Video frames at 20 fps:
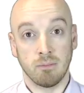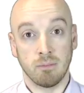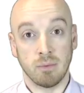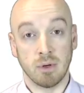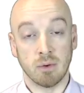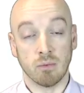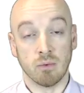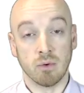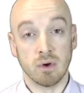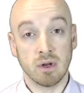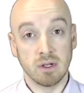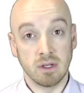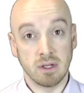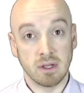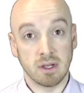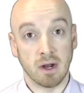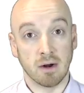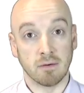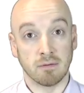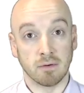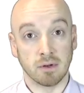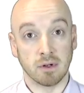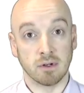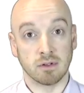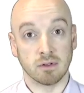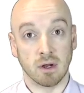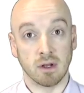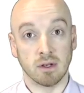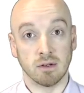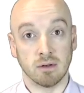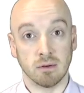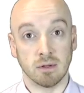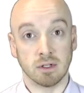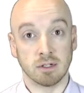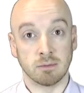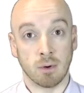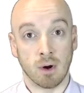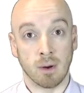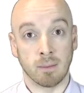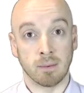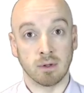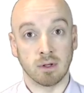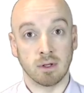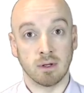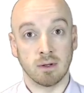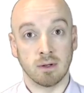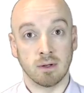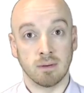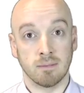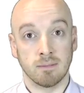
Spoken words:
Be really careful to try and do this properly.